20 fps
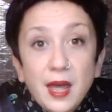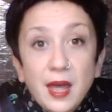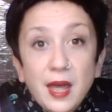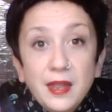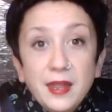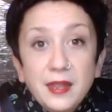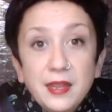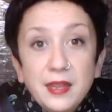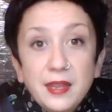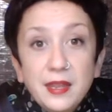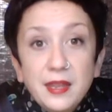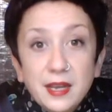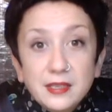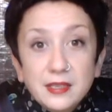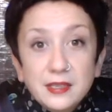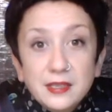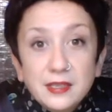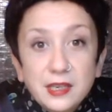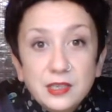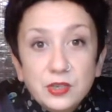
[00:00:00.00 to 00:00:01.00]
and the
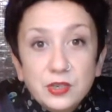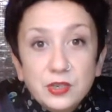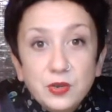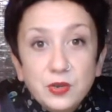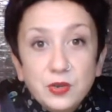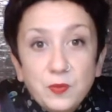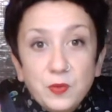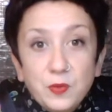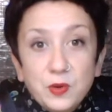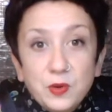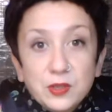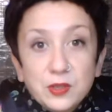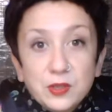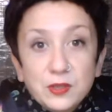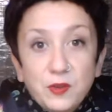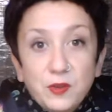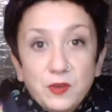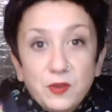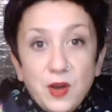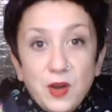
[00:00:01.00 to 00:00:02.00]
next age group
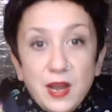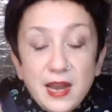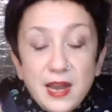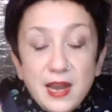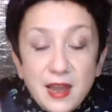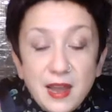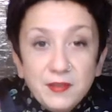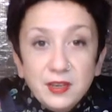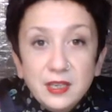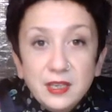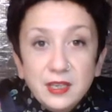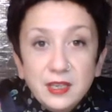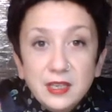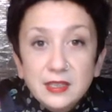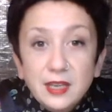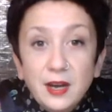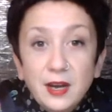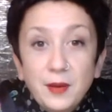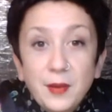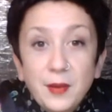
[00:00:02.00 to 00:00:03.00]
was for 11
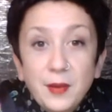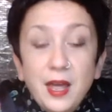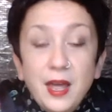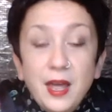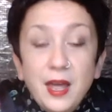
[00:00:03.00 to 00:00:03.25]
years up.